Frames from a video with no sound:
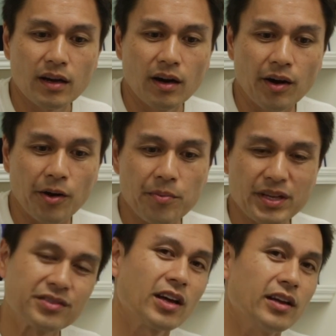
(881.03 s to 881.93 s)

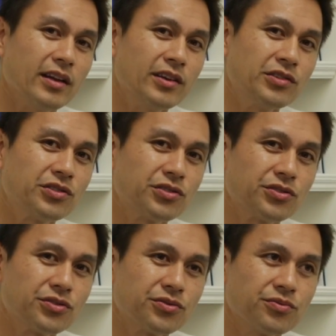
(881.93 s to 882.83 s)
it's not as
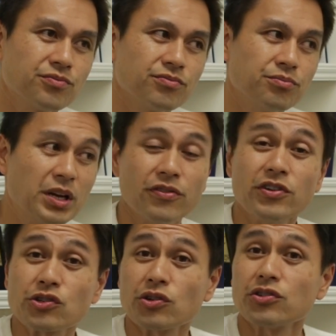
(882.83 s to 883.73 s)

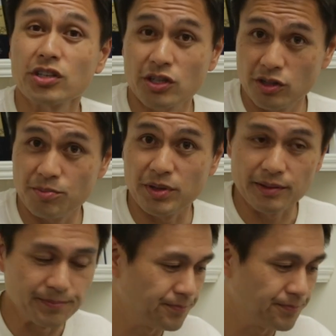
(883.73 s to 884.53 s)
beneficial as it could be.